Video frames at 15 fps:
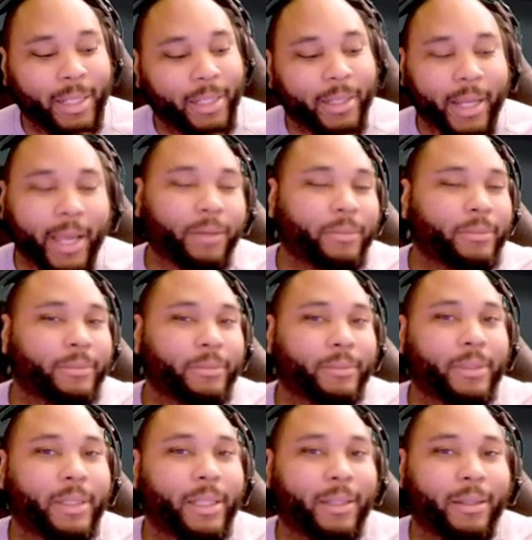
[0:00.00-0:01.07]
Now,
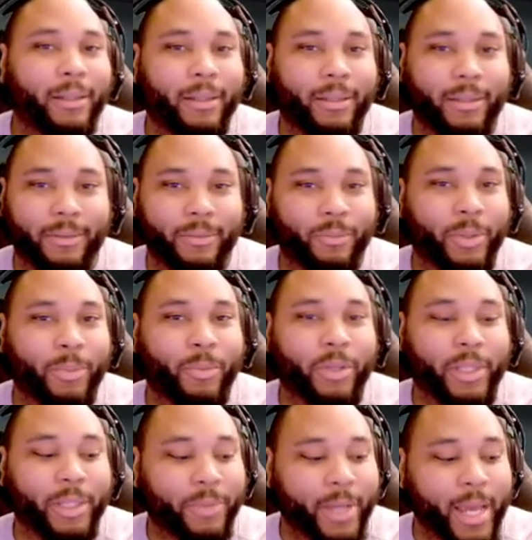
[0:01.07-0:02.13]
one more
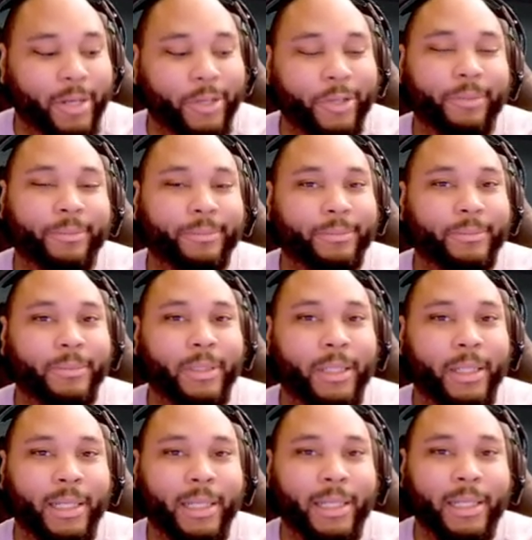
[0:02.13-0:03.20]
thing we got to do.
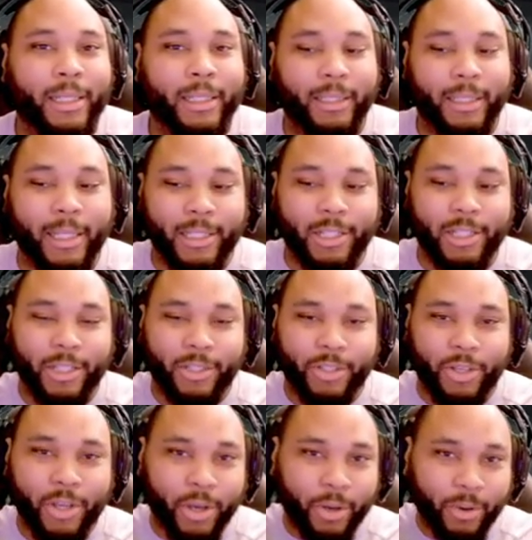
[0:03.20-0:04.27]
Let's just
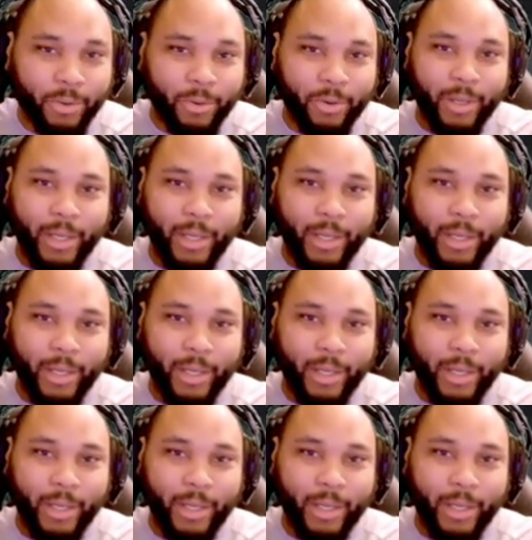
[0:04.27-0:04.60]
go